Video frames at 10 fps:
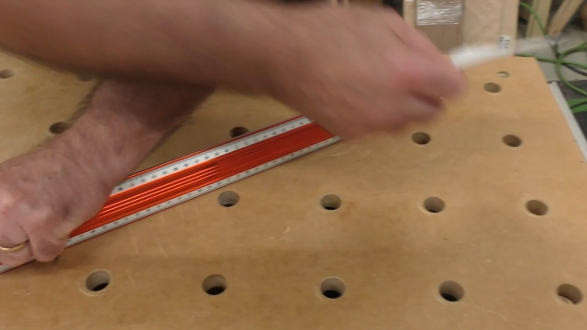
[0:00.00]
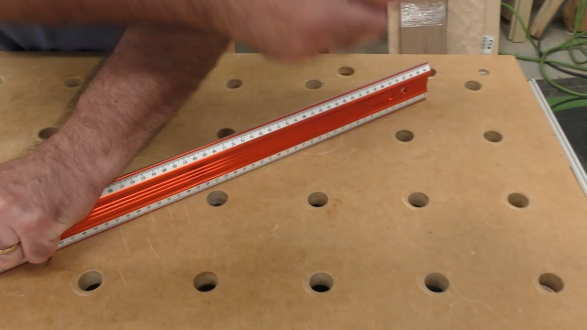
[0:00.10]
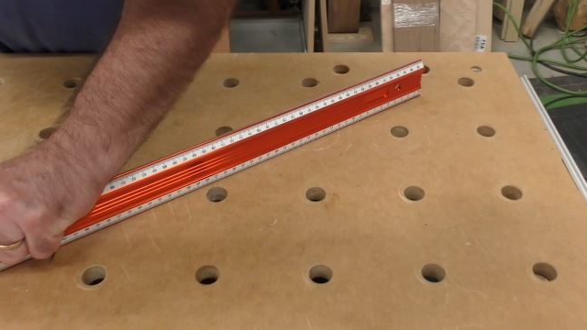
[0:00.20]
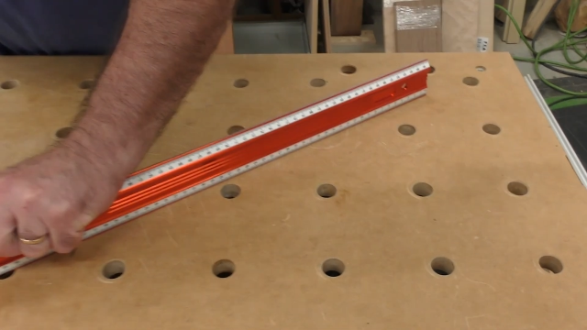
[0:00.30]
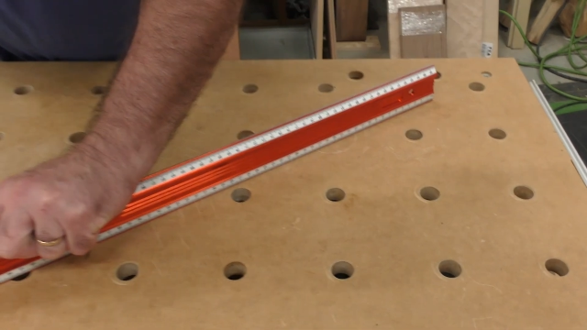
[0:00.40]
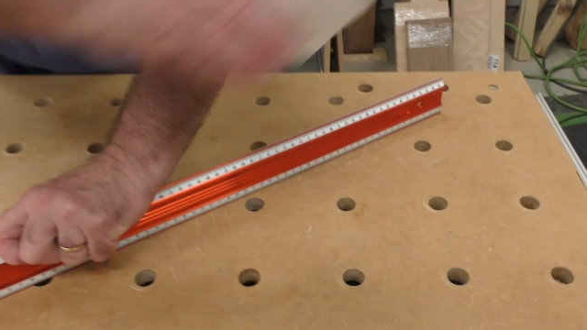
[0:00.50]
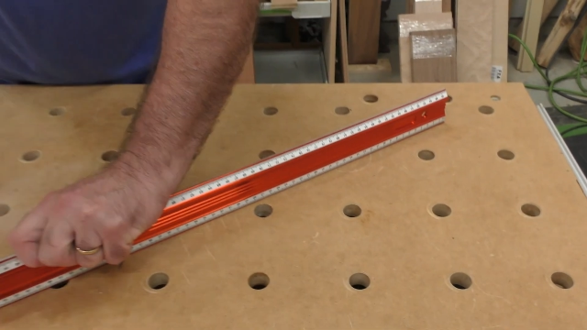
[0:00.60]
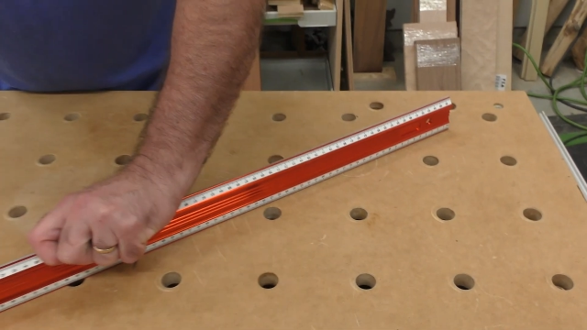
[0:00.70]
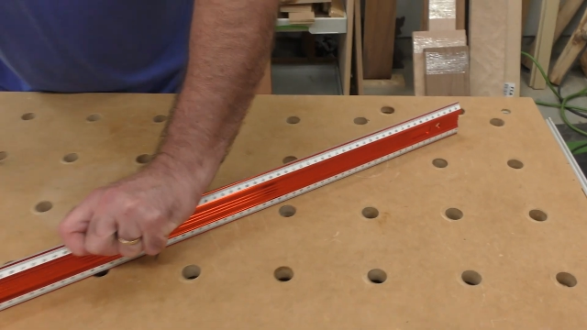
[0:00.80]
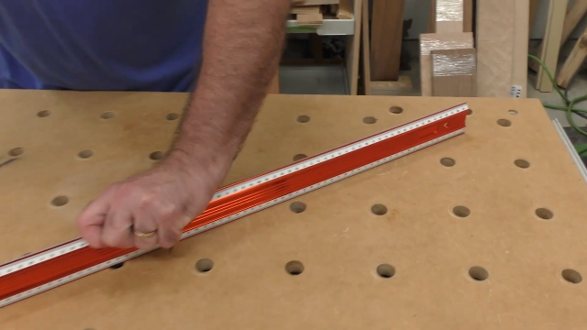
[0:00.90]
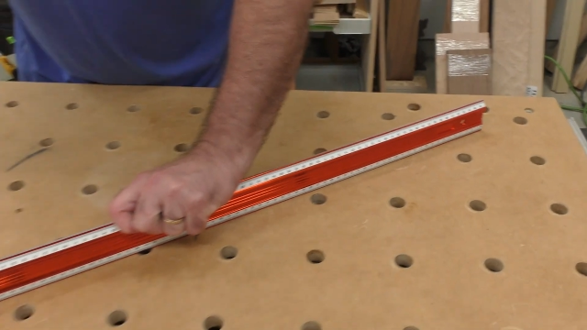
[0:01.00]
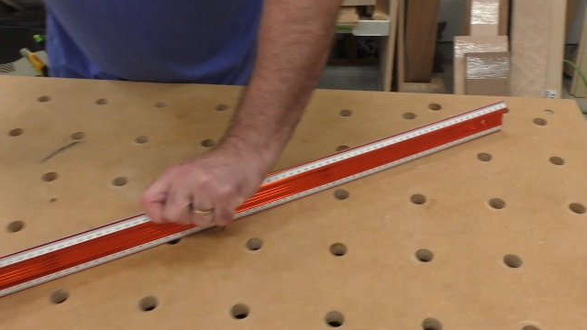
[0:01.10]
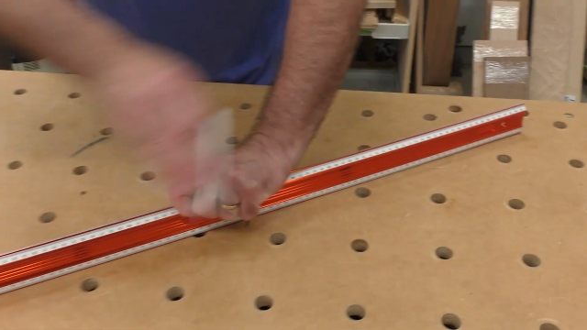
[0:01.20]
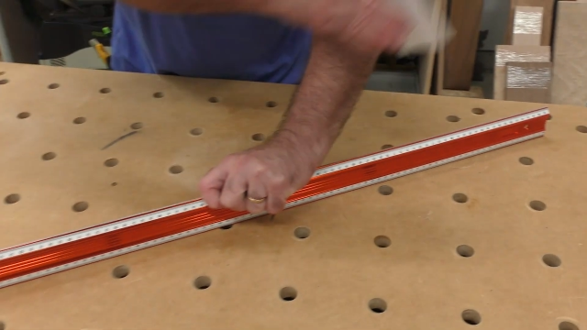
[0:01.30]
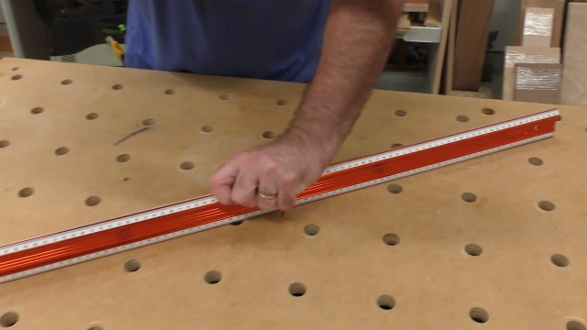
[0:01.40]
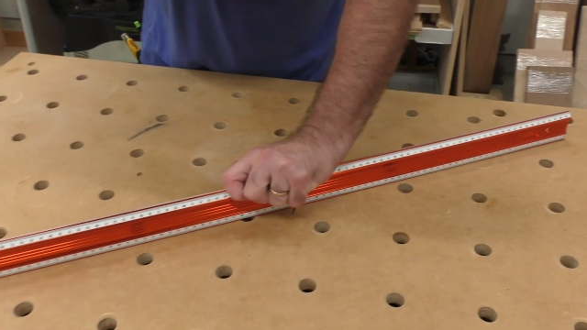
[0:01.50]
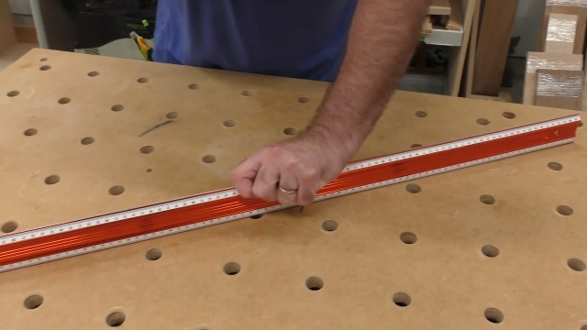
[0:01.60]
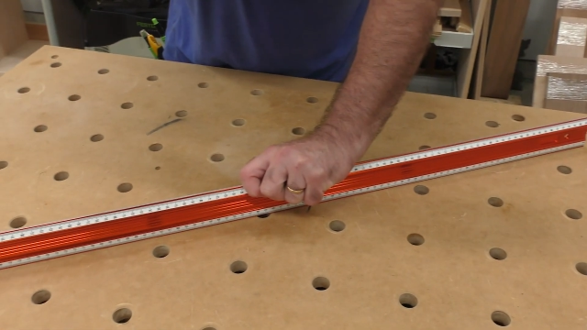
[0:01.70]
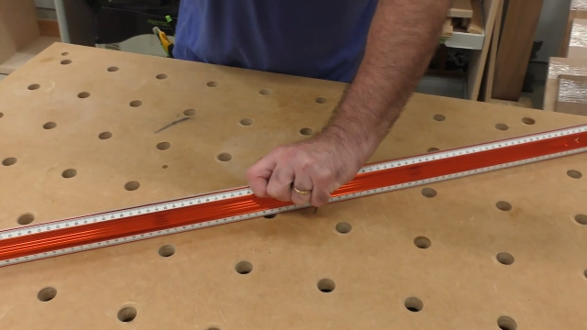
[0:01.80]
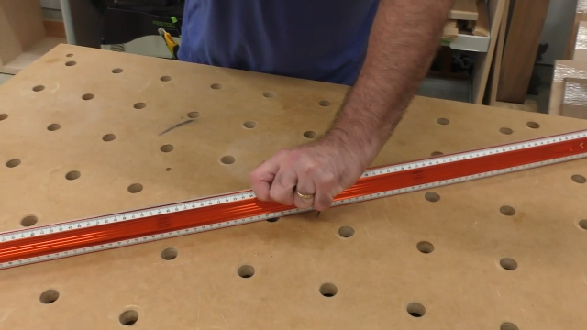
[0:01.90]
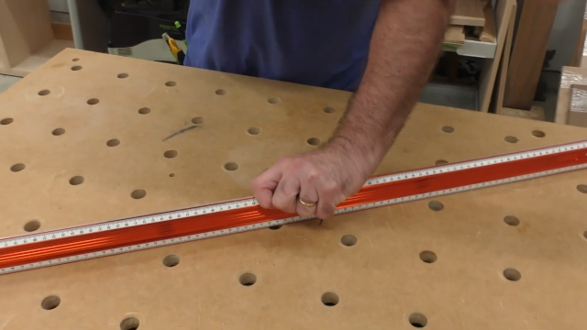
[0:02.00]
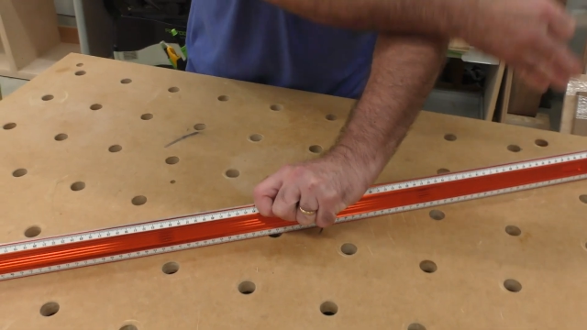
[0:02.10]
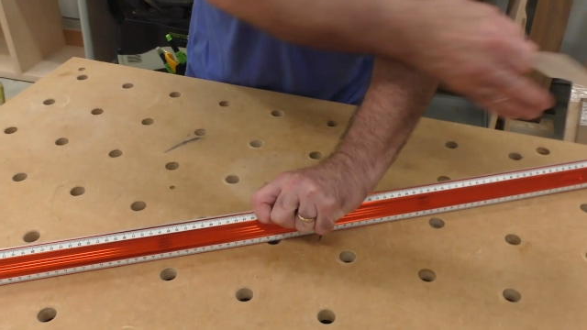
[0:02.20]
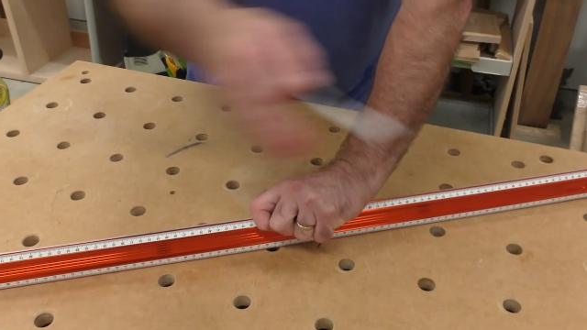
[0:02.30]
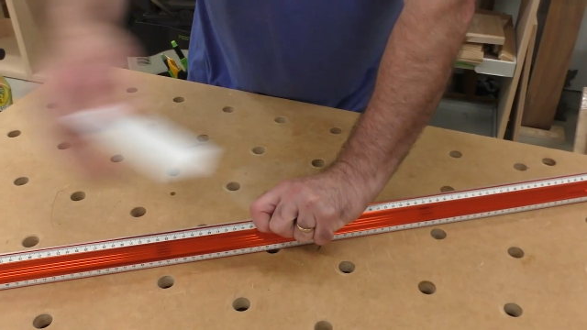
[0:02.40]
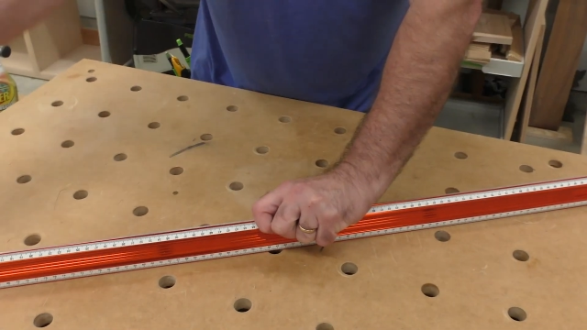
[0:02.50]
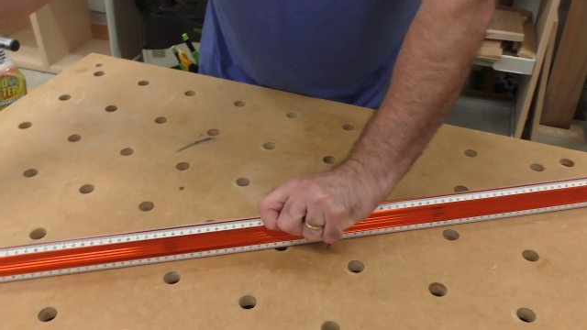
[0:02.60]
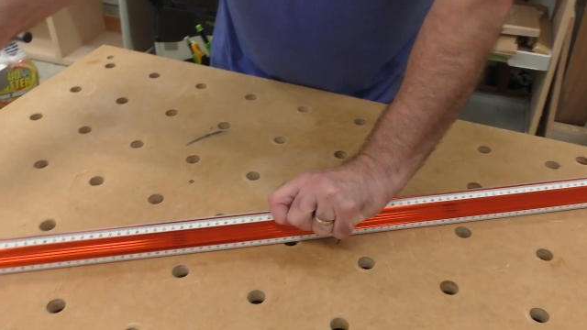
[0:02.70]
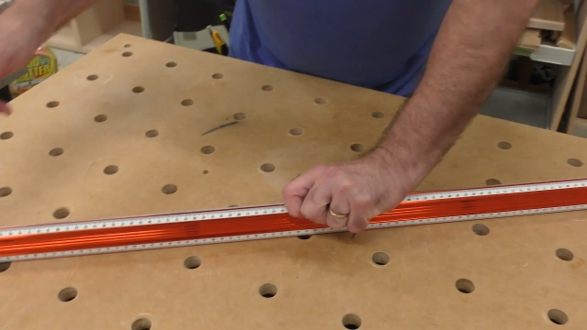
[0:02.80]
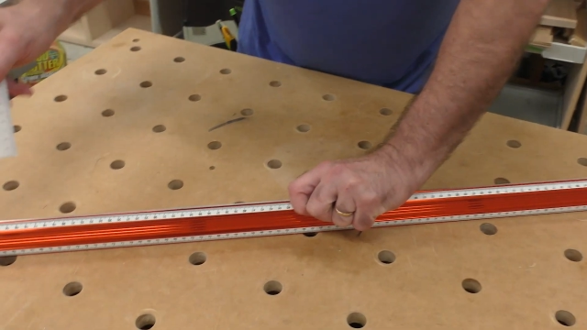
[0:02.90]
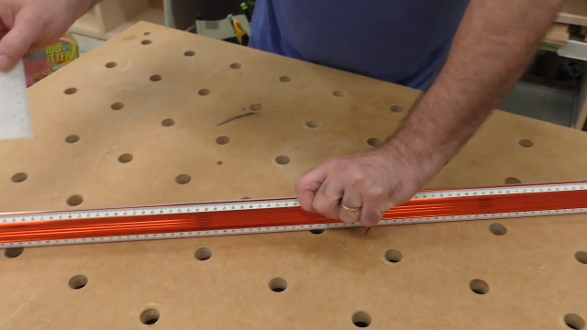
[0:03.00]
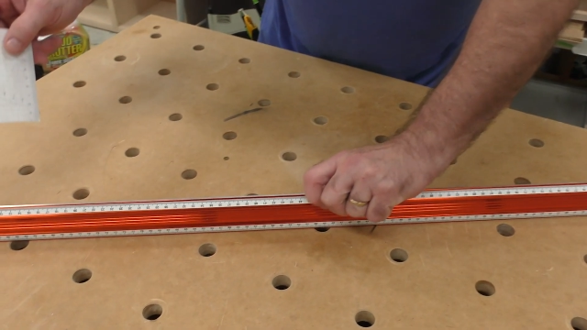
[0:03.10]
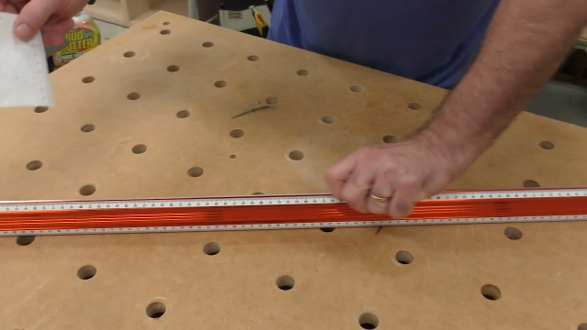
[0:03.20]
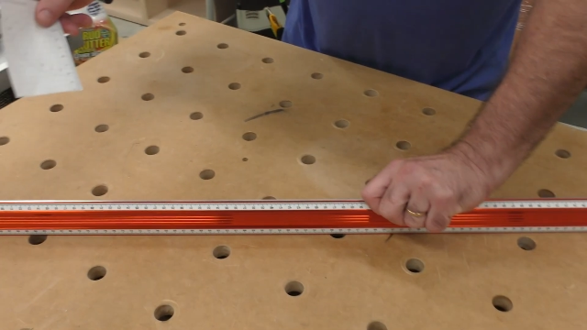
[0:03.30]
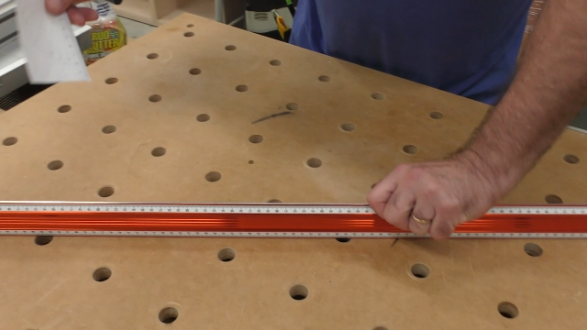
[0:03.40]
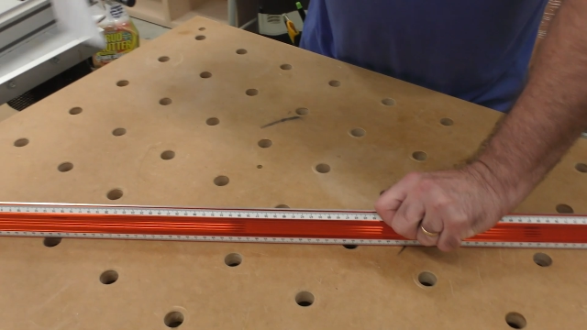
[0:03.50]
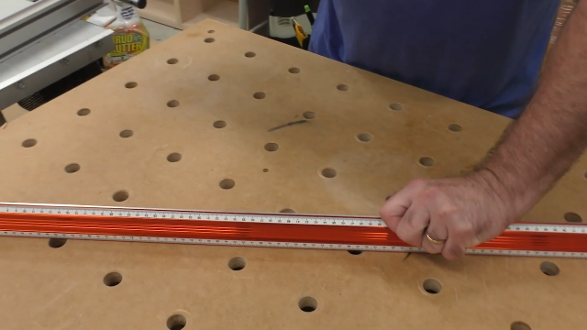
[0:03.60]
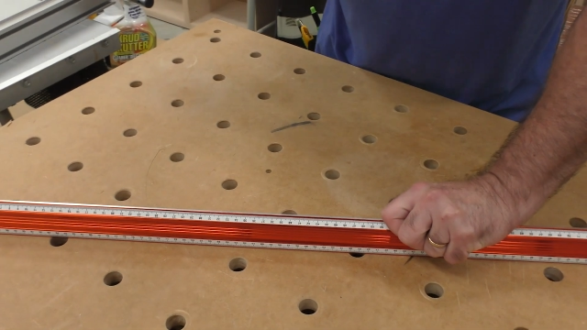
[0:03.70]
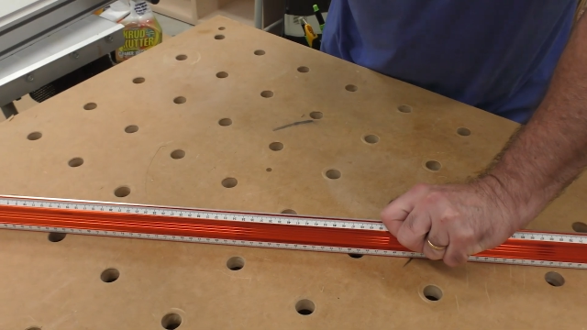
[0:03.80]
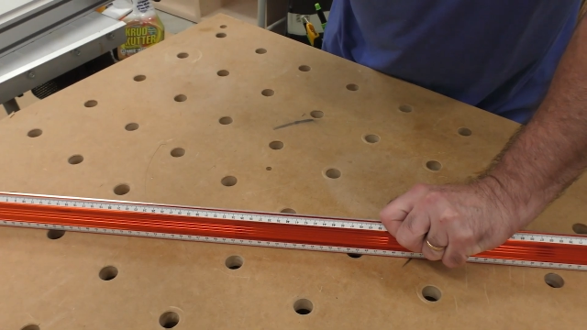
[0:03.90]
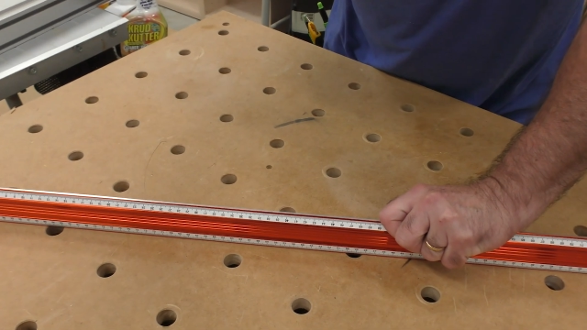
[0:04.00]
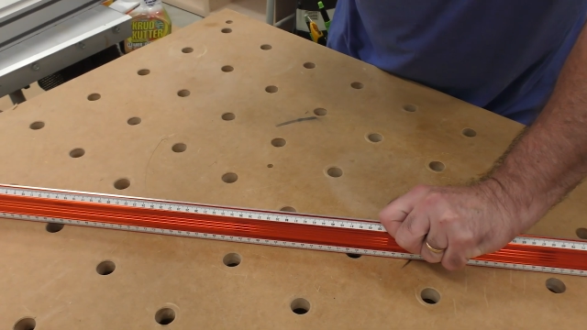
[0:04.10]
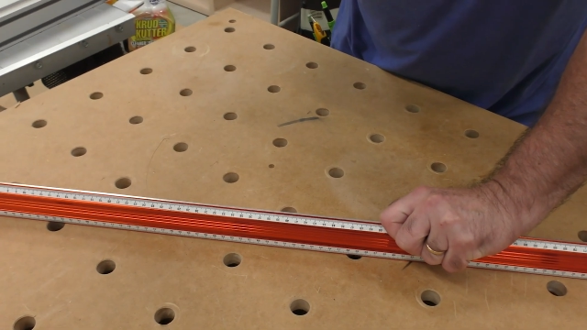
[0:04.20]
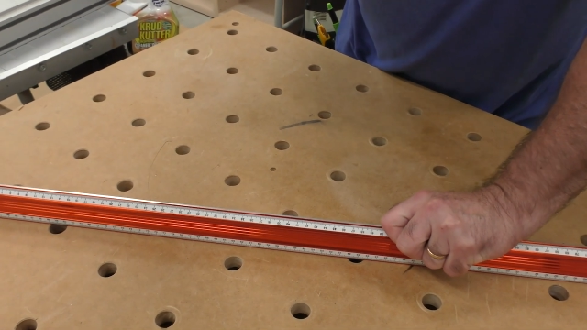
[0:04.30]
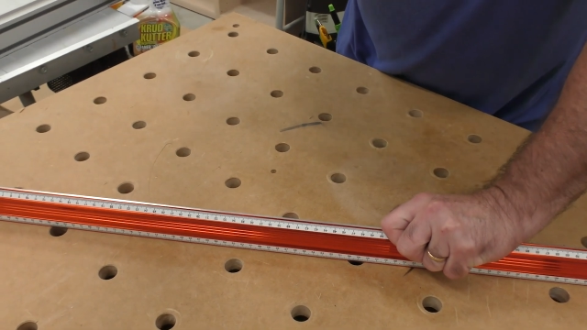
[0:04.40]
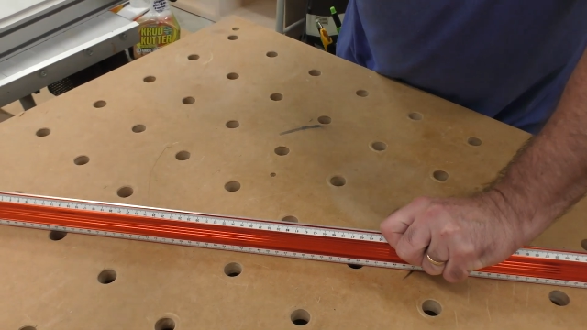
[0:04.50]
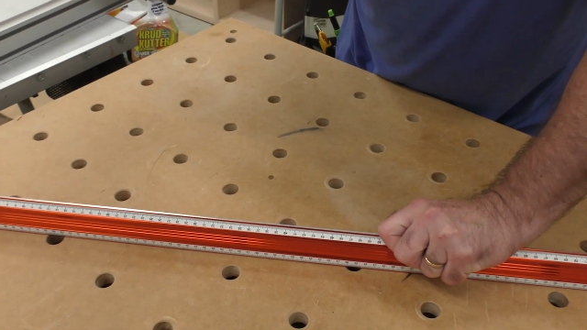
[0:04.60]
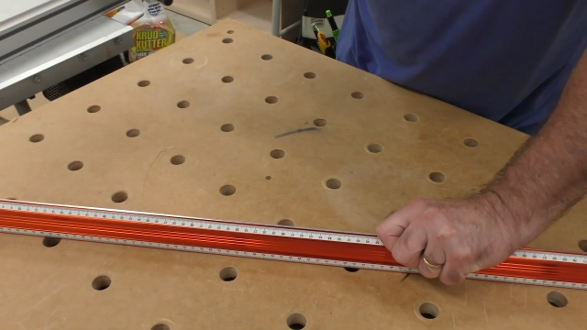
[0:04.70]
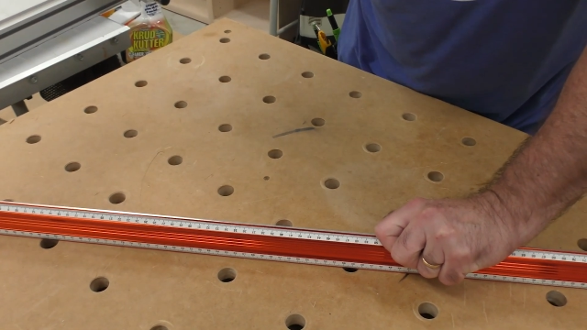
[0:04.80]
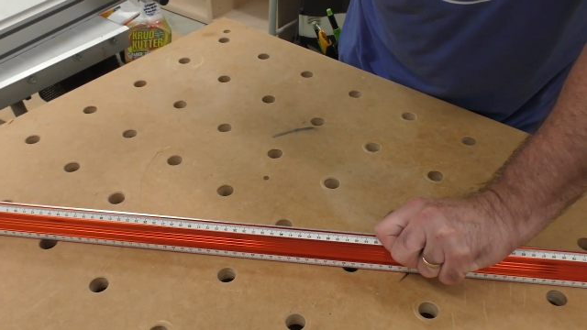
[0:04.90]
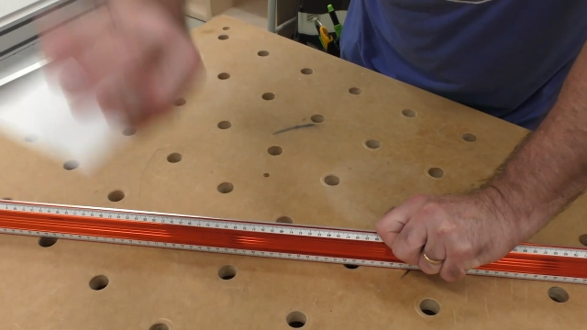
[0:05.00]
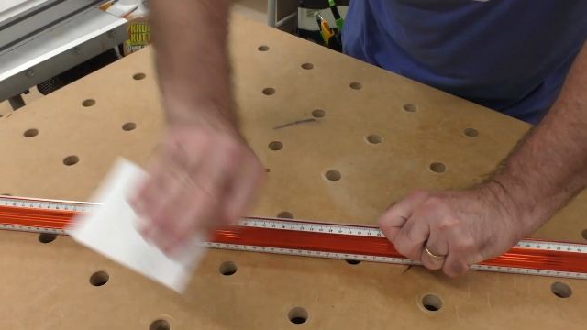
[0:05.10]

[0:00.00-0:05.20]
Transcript: No face is visible, so there are no lips to read.